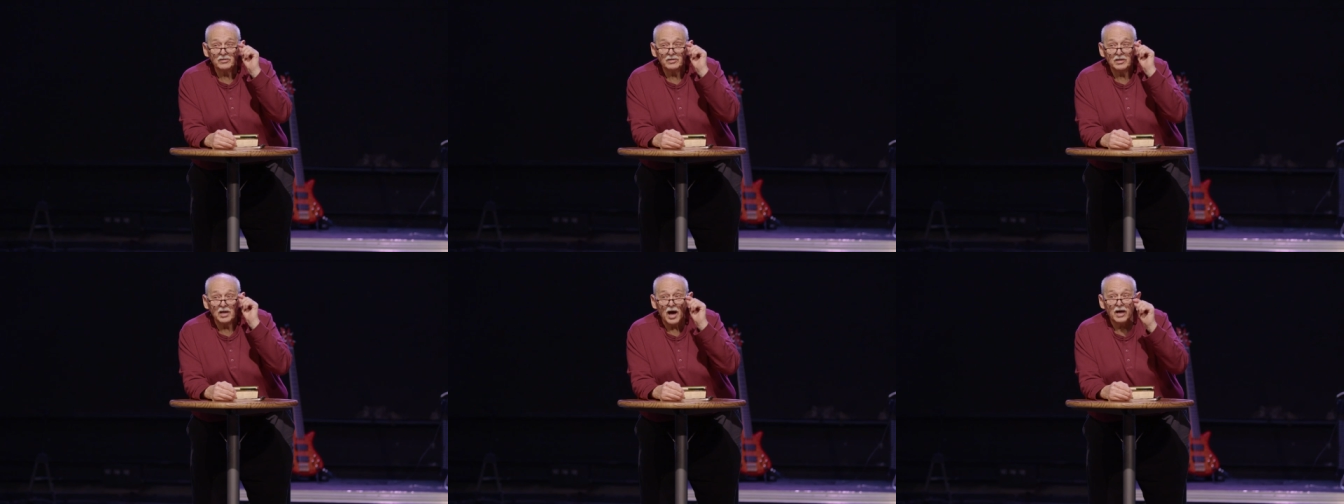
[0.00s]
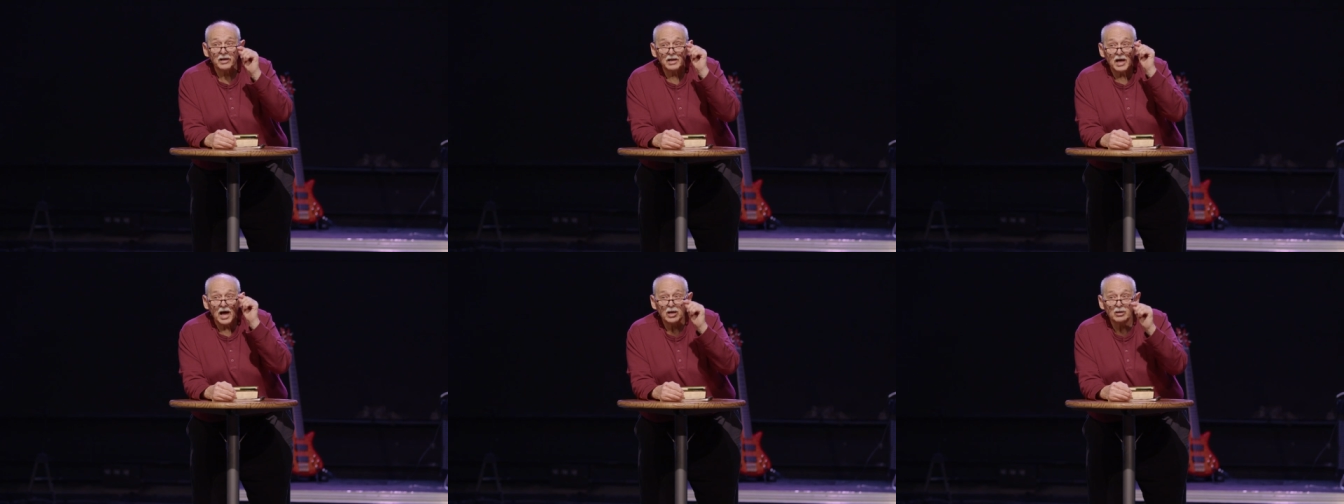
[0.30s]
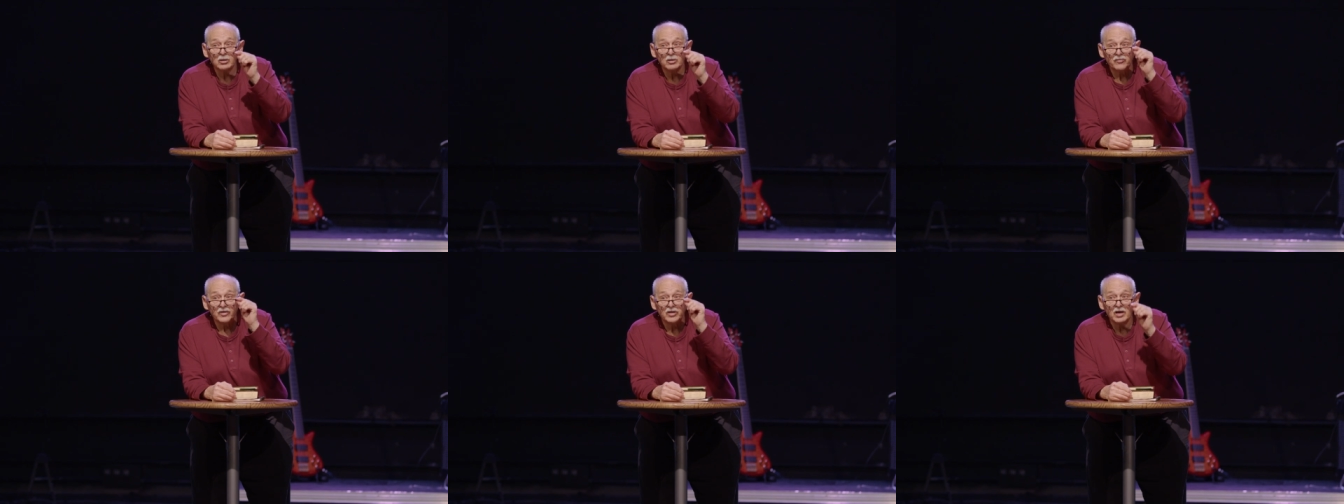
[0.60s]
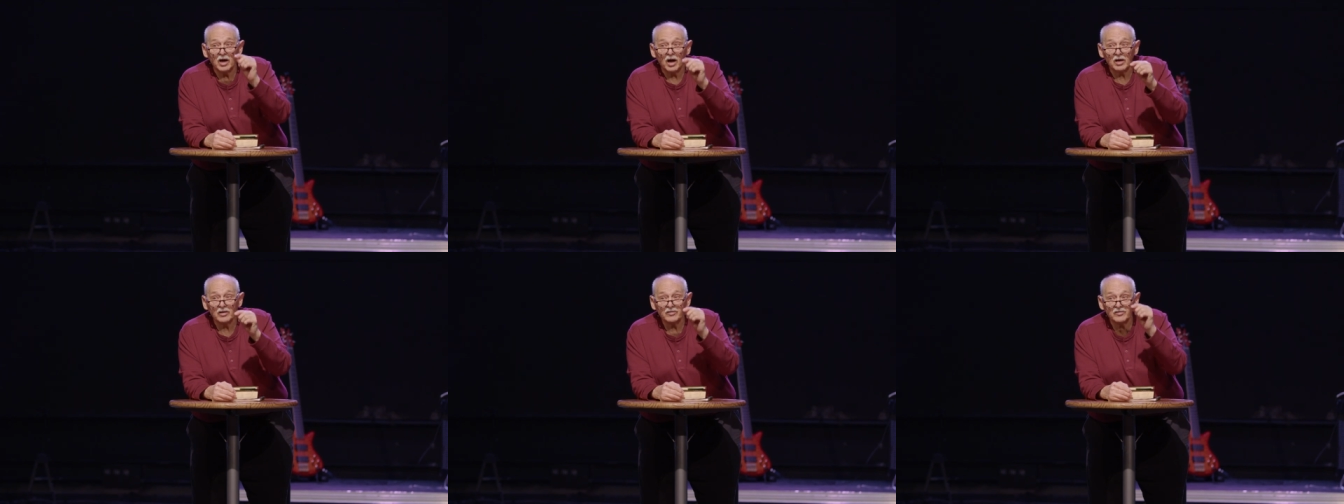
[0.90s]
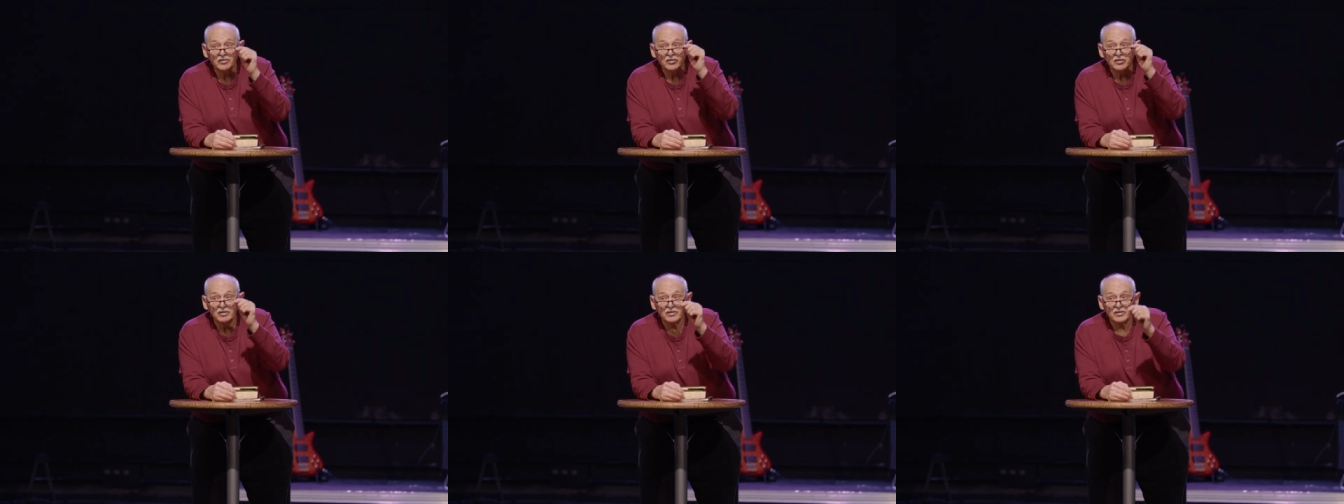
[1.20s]
not out of
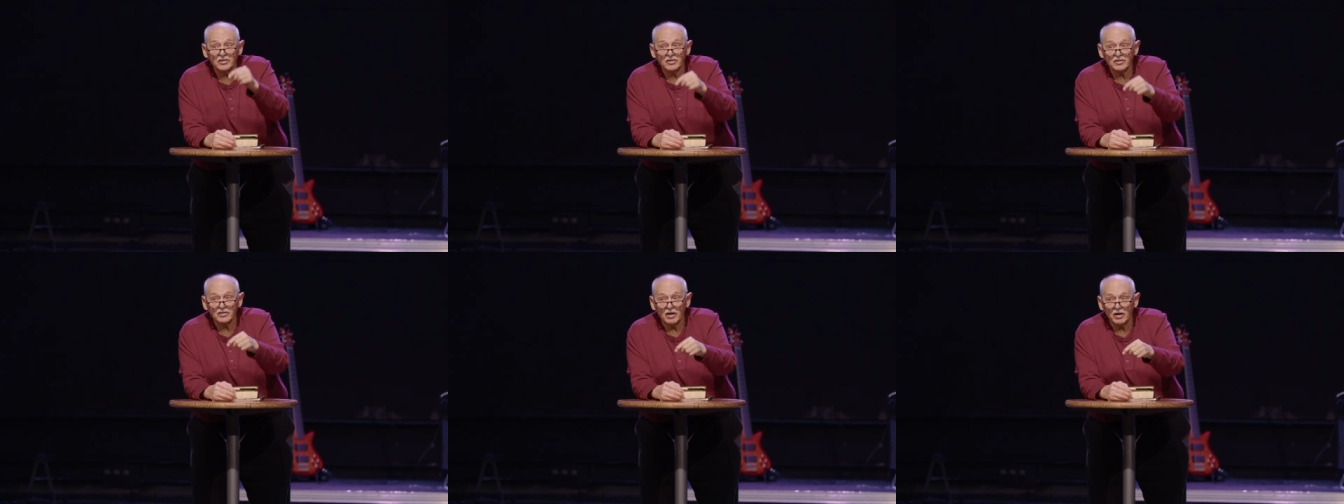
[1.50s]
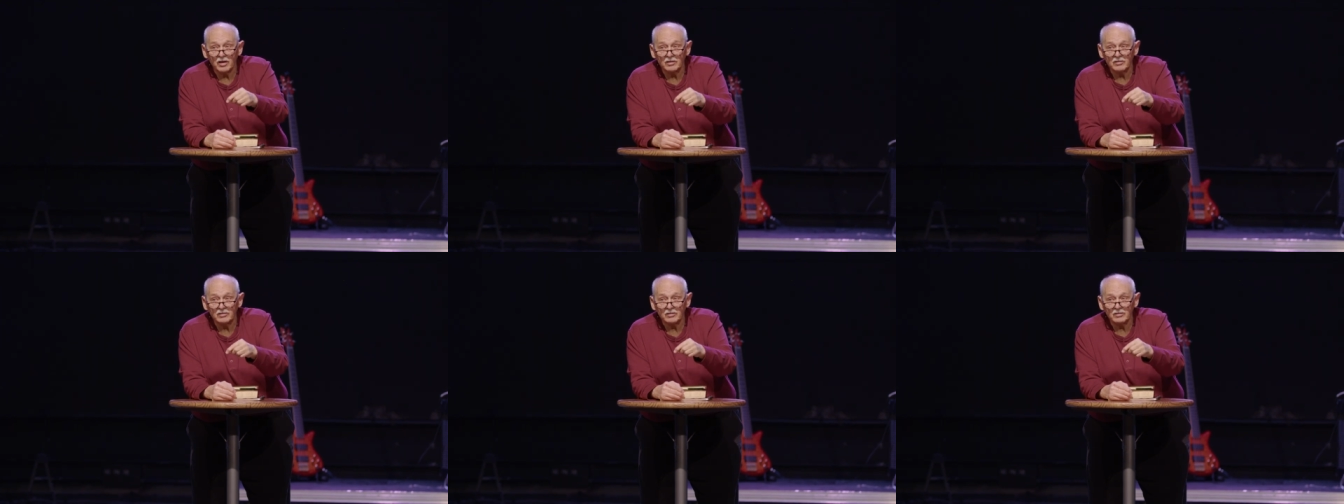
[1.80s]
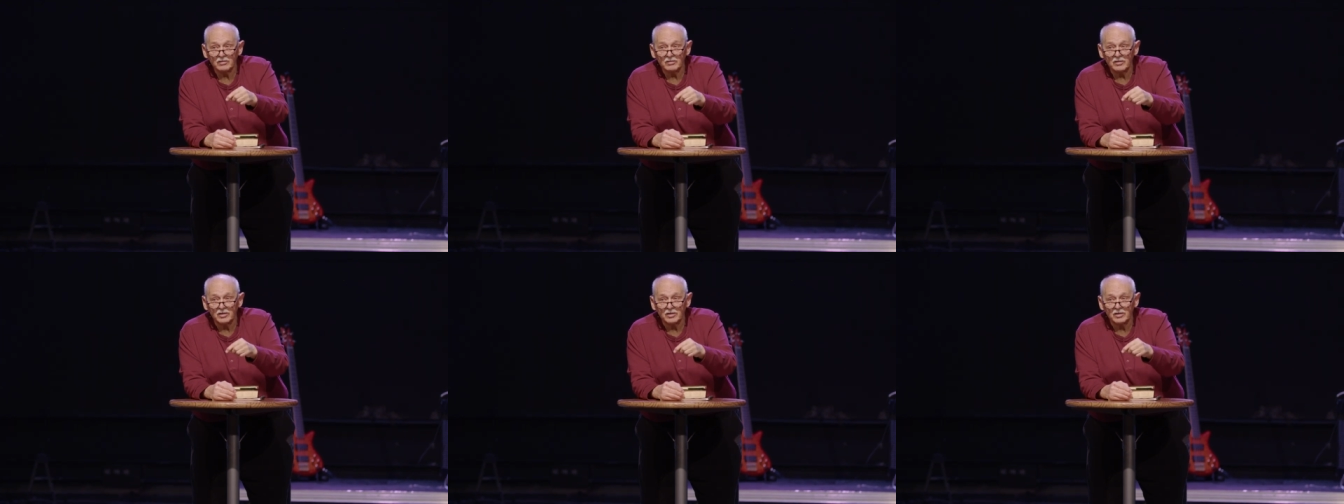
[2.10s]
God's sight.